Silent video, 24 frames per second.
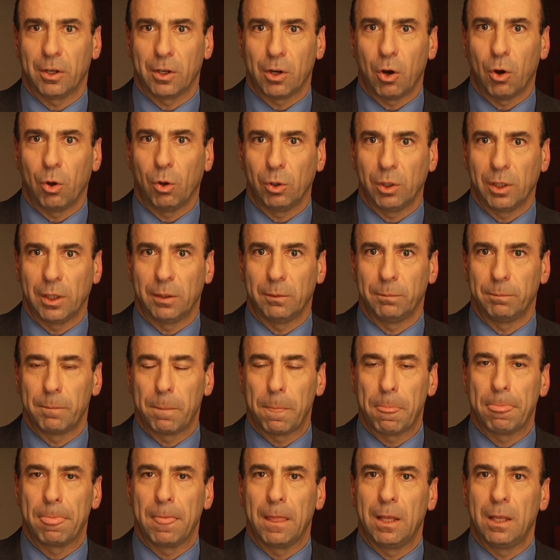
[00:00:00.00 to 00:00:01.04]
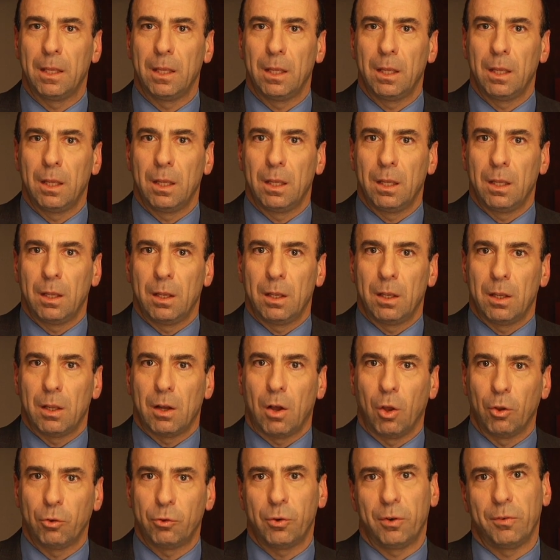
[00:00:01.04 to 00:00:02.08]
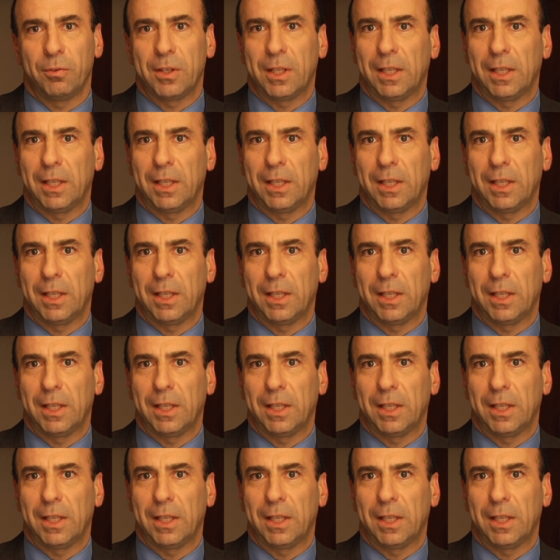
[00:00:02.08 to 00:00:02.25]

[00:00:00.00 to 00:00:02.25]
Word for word: colon. Ulcerative